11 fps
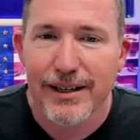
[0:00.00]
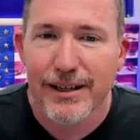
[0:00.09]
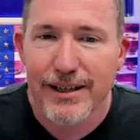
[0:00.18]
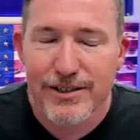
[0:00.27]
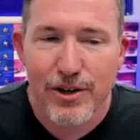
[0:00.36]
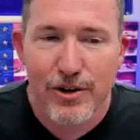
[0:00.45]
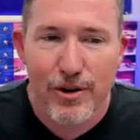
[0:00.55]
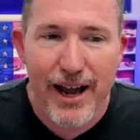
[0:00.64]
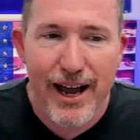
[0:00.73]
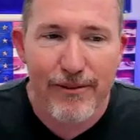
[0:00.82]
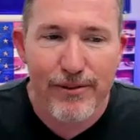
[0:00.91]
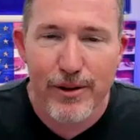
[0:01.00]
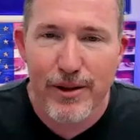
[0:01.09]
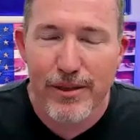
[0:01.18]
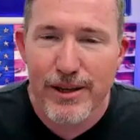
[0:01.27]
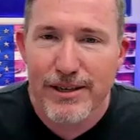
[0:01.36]
his craft.
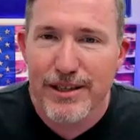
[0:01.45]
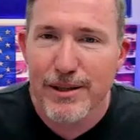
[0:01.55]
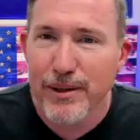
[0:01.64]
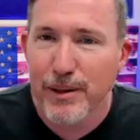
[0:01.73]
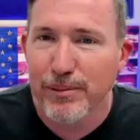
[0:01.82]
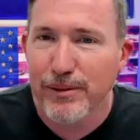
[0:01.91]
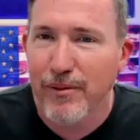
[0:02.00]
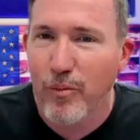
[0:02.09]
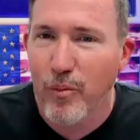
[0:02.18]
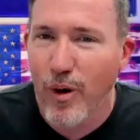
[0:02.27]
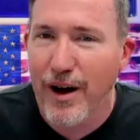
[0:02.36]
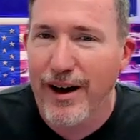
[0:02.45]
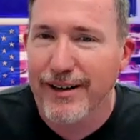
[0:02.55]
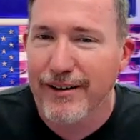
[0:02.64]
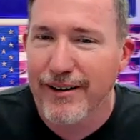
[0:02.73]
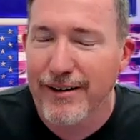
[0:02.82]
These are the people I
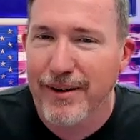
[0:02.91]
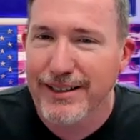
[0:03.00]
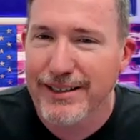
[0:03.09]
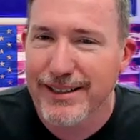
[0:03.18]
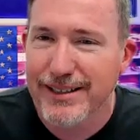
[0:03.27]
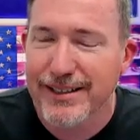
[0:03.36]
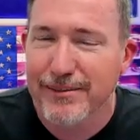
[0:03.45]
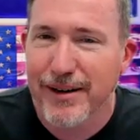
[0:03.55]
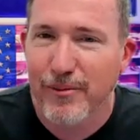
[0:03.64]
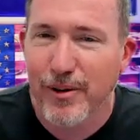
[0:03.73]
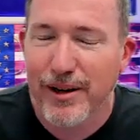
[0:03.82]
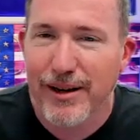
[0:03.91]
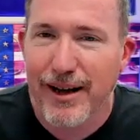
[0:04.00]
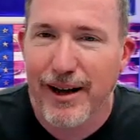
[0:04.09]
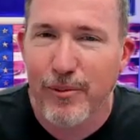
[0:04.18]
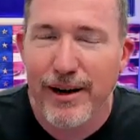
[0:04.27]
want on my team. I want
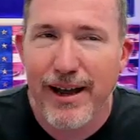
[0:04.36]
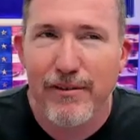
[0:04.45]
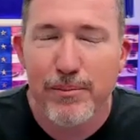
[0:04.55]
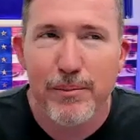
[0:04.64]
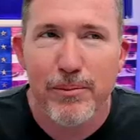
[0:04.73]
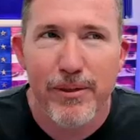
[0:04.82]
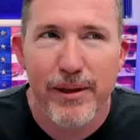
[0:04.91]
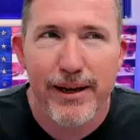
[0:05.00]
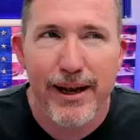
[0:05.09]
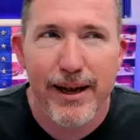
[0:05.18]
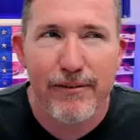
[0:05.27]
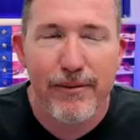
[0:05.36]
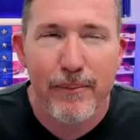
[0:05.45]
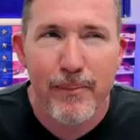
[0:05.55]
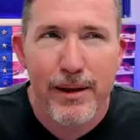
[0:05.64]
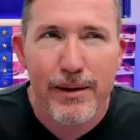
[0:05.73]
to have people that have
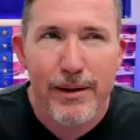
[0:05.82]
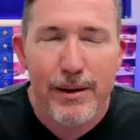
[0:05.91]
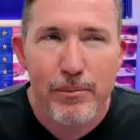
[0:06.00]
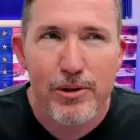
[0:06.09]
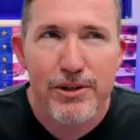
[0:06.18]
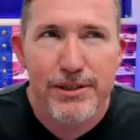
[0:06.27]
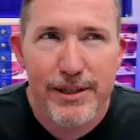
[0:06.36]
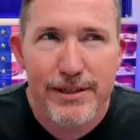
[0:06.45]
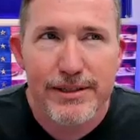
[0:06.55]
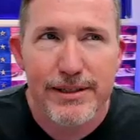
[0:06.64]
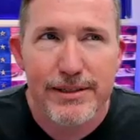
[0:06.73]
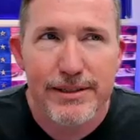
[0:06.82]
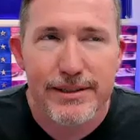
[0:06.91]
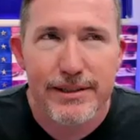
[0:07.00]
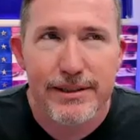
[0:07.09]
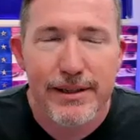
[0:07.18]
persistence
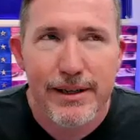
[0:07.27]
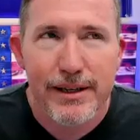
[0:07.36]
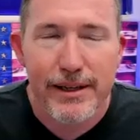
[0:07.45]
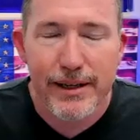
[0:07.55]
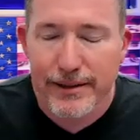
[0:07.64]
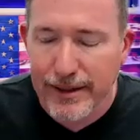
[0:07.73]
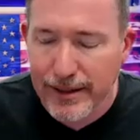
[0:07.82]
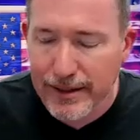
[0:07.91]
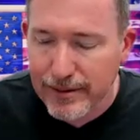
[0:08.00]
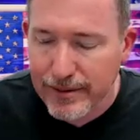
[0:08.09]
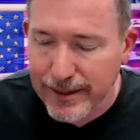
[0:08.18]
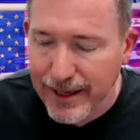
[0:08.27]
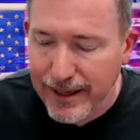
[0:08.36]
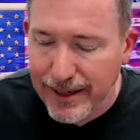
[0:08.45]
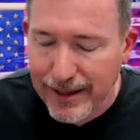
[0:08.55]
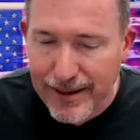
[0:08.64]
and
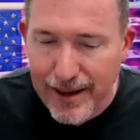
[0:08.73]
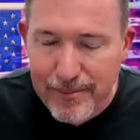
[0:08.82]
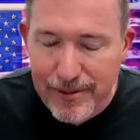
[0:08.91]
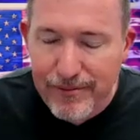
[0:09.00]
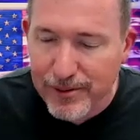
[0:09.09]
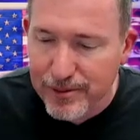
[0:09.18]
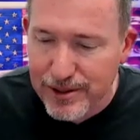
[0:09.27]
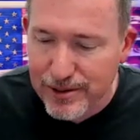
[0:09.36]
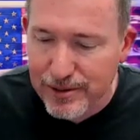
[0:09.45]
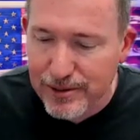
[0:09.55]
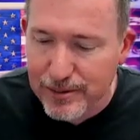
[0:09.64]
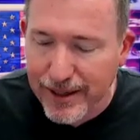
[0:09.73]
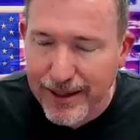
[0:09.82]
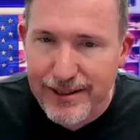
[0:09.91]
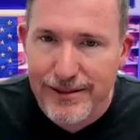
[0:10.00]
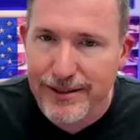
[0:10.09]
again, I'm influenced too by
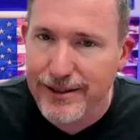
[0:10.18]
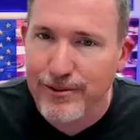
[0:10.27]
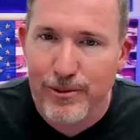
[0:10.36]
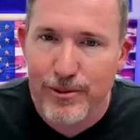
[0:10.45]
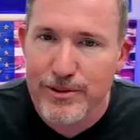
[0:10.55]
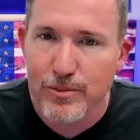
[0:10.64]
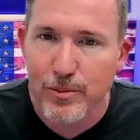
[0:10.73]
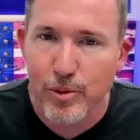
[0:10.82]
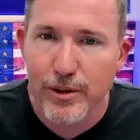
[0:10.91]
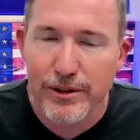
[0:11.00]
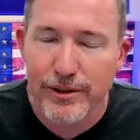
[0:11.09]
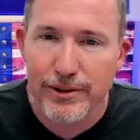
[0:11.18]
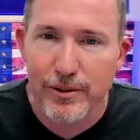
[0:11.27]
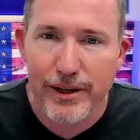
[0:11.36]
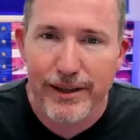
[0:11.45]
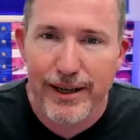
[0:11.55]
Angela Duckworth's work on
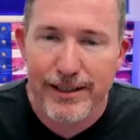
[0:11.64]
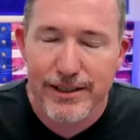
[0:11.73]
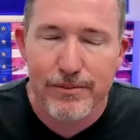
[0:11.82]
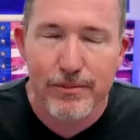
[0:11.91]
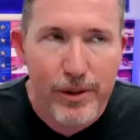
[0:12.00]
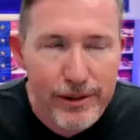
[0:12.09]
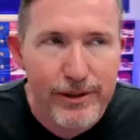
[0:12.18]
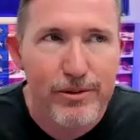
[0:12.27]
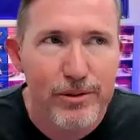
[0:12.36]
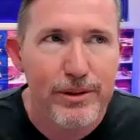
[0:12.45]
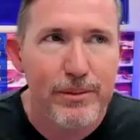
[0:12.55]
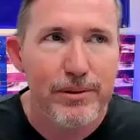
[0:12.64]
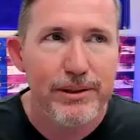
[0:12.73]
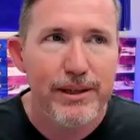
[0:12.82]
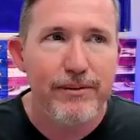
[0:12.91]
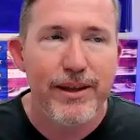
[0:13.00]
grit. I just really truly
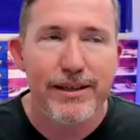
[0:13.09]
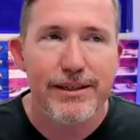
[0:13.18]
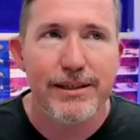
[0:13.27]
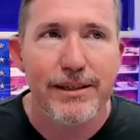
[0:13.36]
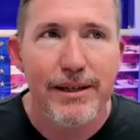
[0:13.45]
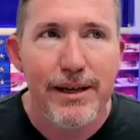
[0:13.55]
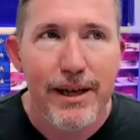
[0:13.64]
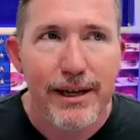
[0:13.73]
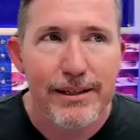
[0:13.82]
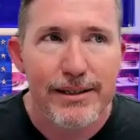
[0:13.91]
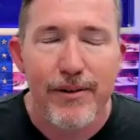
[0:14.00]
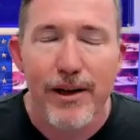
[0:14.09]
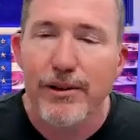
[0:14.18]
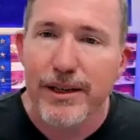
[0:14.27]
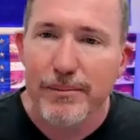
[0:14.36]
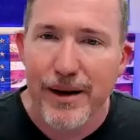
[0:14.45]
believe that because if I
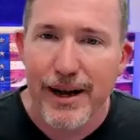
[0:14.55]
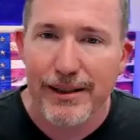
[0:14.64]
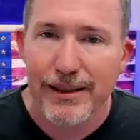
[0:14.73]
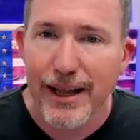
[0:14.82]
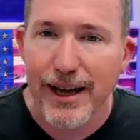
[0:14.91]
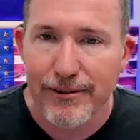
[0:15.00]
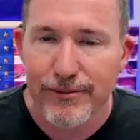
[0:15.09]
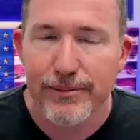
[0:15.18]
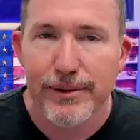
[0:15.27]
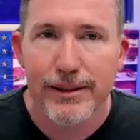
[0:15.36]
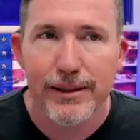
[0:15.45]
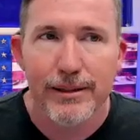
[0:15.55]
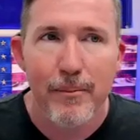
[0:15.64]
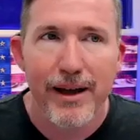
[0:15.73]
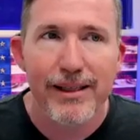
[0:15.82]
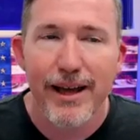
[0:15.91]
look at my life
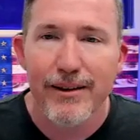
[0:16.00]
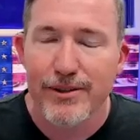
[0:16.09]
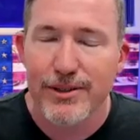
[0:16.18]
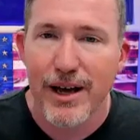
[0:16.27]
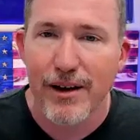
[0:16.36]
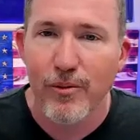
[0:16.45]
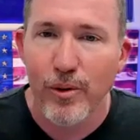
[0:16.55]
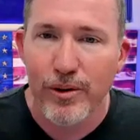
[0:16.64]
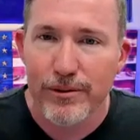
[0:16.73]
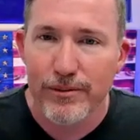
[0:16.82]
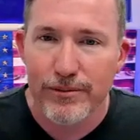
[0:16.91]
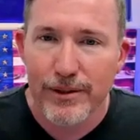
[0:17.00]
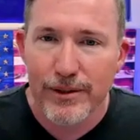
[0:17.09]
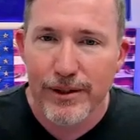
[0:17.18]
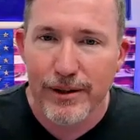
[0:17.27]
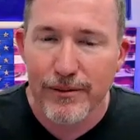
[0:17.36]
is not one
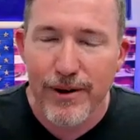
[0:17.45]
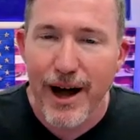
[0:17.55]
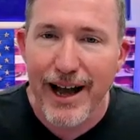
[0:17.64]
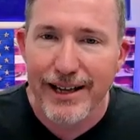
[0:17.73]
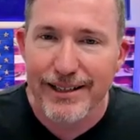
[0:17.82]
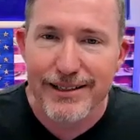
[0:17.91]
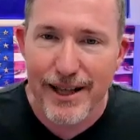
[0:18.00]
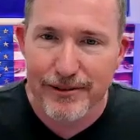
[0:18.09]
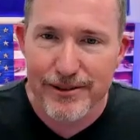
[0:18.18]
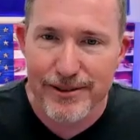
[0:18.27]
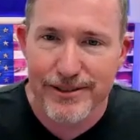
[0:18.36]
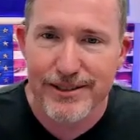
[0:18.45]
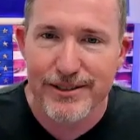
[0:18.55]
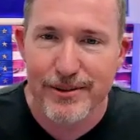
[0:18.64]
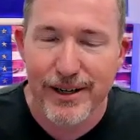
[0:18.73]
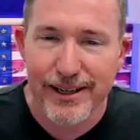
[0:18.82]
of high
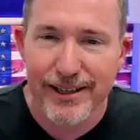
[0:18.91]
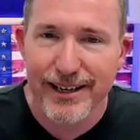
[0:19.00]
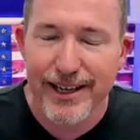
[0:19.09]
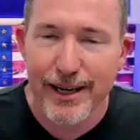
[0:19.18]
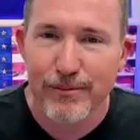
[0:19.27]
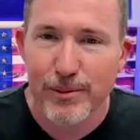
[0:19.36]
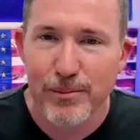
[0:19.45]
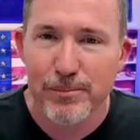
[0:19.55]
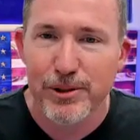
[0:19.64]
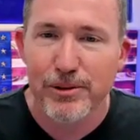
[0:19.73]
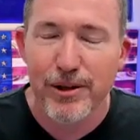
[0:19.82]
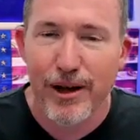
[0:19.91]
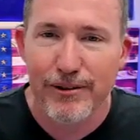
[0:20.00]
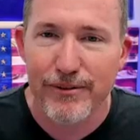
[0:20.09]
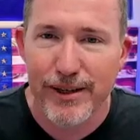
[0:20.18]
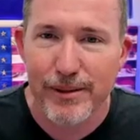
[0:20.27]
intelligence, right? I came from a blue
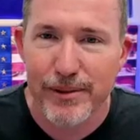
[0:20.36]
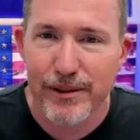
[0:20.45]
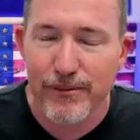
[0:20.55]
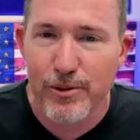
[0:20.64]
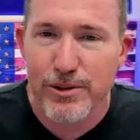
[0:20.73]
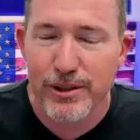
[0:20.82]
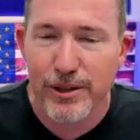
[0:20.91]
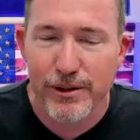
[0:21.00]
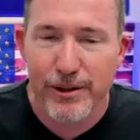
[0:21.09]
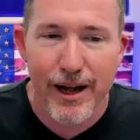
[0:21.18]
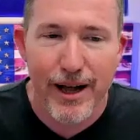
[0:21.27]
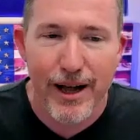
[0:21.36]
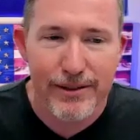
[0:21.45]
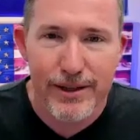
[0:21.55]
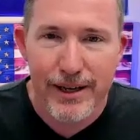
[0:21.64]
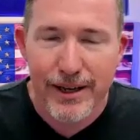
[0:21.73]
collar family, first to go to
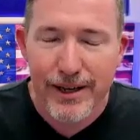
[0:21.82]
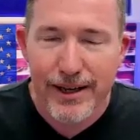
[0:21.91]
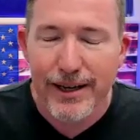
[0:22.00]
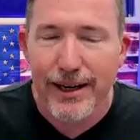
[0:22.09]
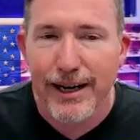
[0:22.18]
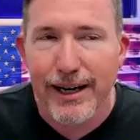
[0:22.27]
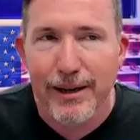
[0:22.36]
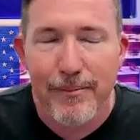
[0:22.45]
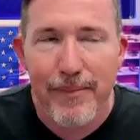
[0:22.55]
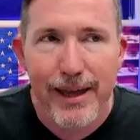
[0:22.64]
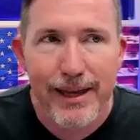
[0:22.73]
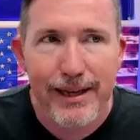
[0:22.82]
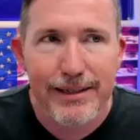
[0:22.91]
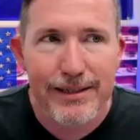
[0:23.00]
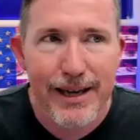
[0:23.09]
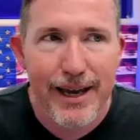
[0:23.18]
college.
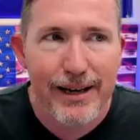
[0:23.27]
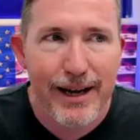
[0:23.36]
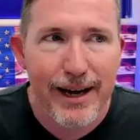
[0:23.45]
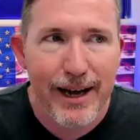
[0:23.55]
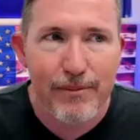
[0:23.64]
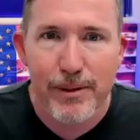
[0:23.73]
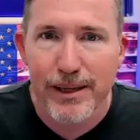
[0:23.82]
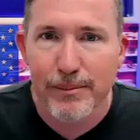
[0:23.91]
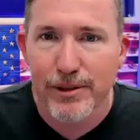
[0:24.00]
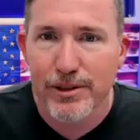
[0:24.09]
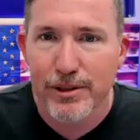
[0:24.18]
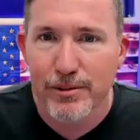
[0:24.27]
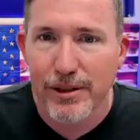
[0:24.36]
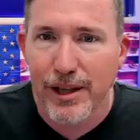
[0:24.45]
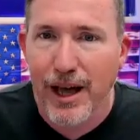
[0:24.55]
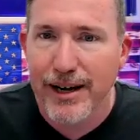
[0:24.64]
And yet I've been able to do a
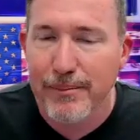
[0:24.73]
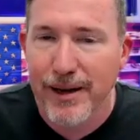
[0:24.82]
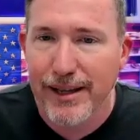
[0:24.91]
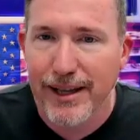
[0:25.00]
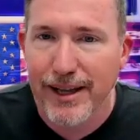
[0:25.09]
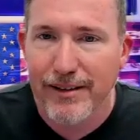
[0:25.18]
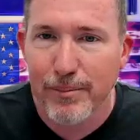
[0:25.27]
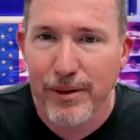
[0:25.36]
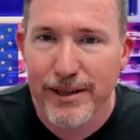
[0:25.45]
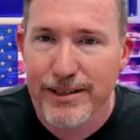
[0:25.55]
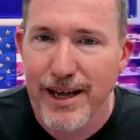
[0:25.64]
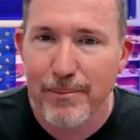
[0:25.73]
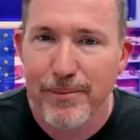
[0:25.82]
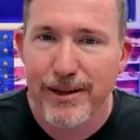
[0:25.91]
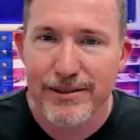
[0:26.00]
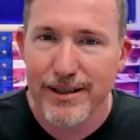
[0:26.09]
lot in my life, but it's not
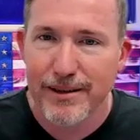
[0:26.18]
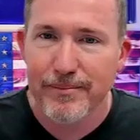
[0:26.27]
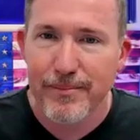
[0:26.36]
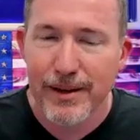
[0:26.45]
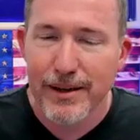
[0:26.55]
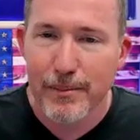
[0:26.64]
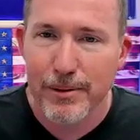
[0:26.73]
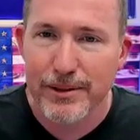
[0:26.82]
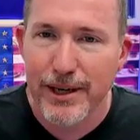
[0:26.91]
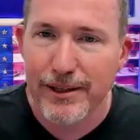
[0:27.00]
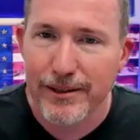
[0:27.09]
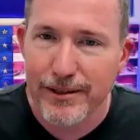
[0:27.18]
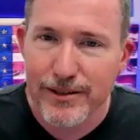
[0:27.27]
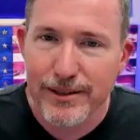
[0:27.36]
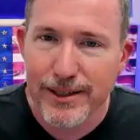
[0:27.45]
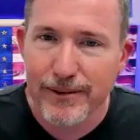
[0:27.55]
because I'm particularly
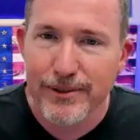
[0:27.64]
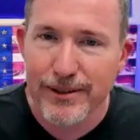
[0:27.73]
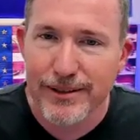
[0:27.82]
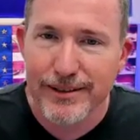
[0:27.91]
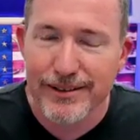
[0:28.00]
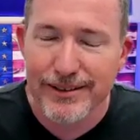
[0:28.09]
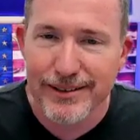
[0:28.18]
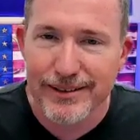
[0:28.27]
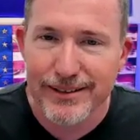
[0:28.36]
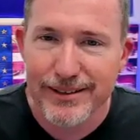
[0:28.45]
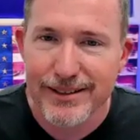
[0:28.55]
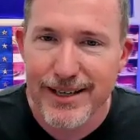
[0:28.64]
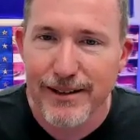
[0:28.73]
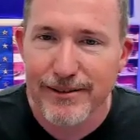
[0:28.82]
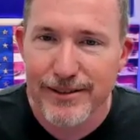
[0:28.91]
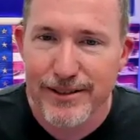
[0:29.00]
gifted in
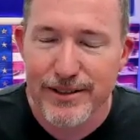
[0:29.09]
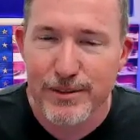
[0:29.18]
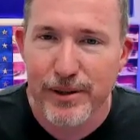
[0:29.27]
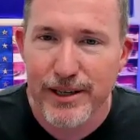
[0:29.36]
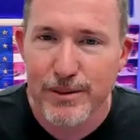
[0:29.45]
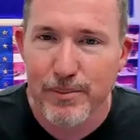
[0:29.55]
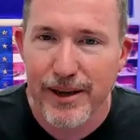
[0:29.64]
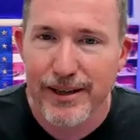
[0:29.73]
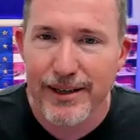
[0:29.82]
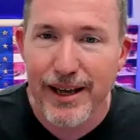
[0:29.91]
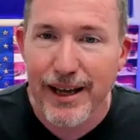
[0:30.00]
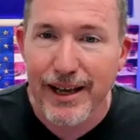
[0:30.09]
intelligence, but it's been,